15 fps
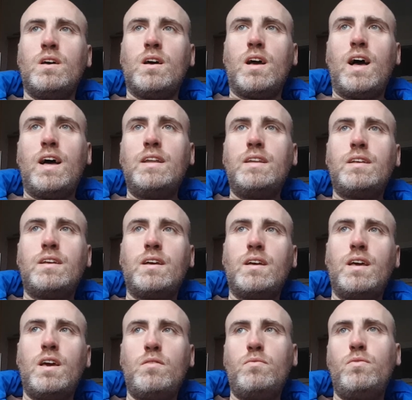And
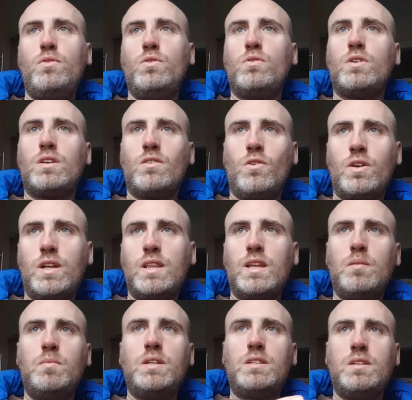if you're on a
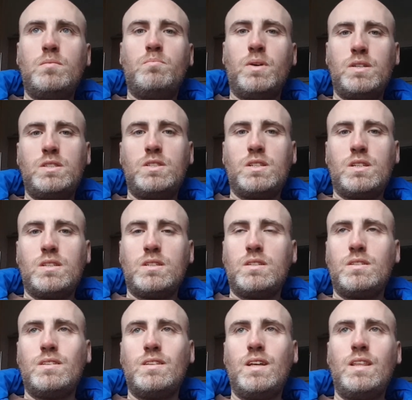limited budget,
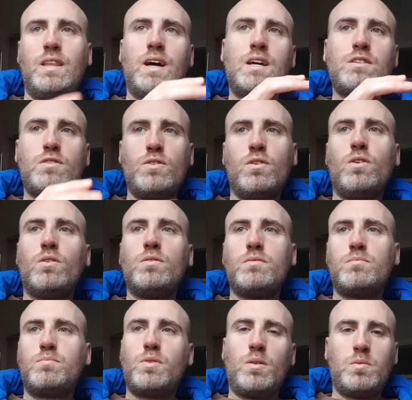then that's
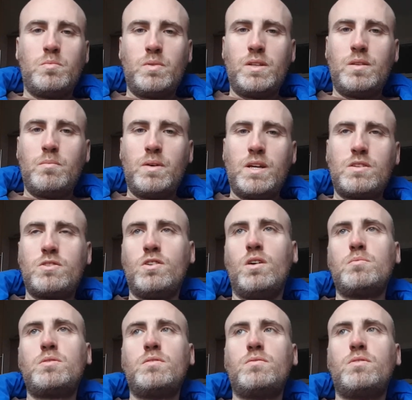not probably the best
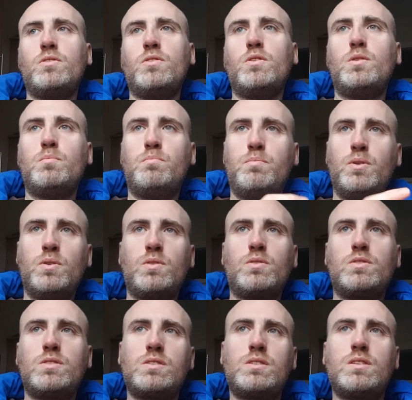option for you. The
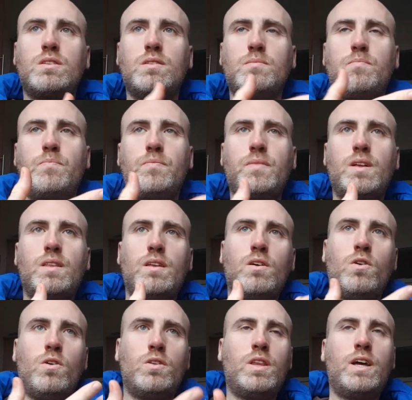books, the
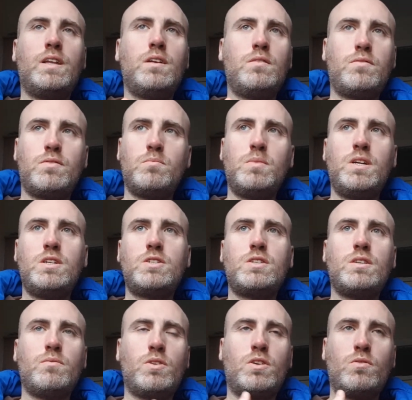online information,
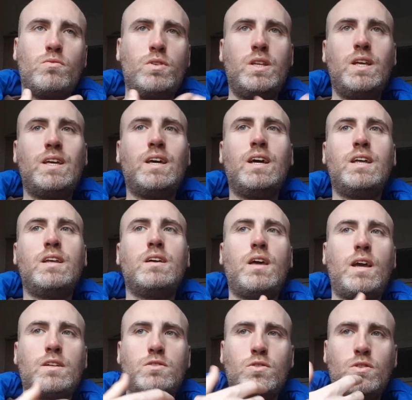if you can really get
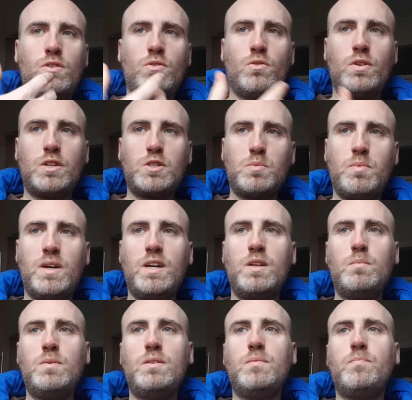it, doing your own
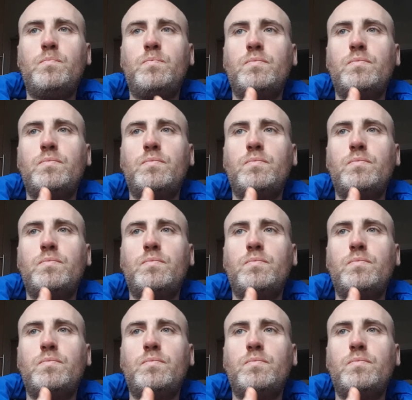experiment,